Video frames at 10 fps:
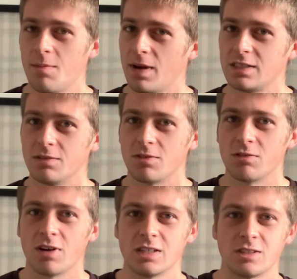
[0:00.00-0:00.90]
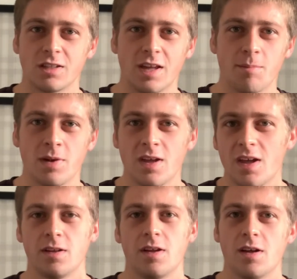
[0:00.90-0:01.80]
massive congrats to them.
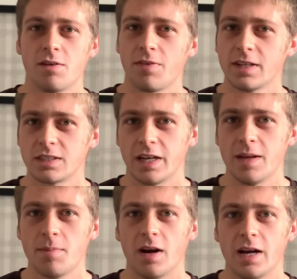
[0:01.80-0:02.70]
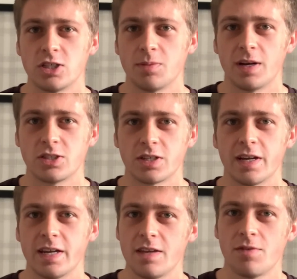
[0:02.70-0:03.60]
Thanks to him, I actually managed to
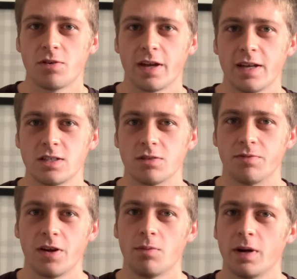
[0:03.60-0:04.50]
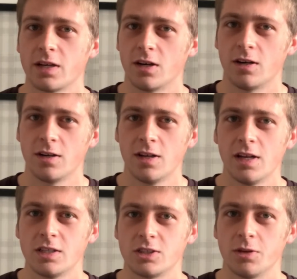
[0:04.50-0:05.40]
get an Evo kit to fit on my kart,
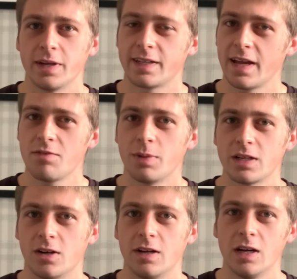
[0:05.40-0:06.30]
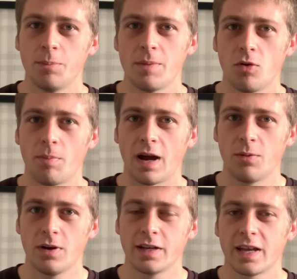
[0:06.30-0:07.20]
so it gave my kart a little bit more
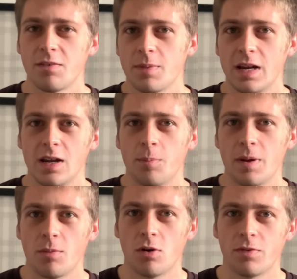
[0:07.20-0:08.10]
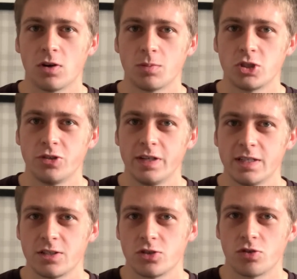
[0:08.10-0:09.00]
power and gave me a little bit more of an
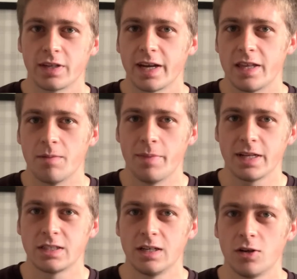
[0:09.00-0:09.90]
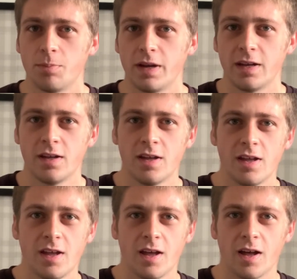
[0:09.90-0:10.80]
opportunity to try and get in the mix a little bit.
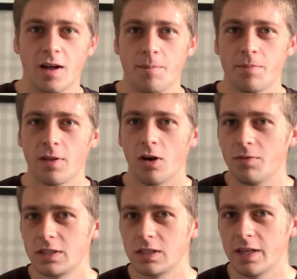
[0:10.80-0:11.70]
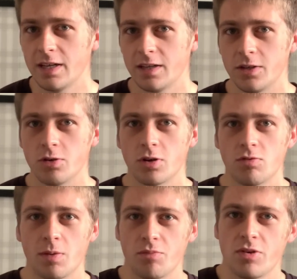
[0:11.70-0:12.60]
Obviously, you could
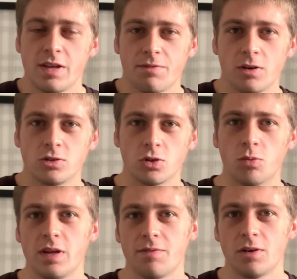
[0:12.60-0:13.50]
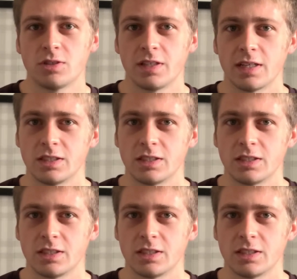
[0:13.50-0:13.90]
run pre-Evos or Evos in that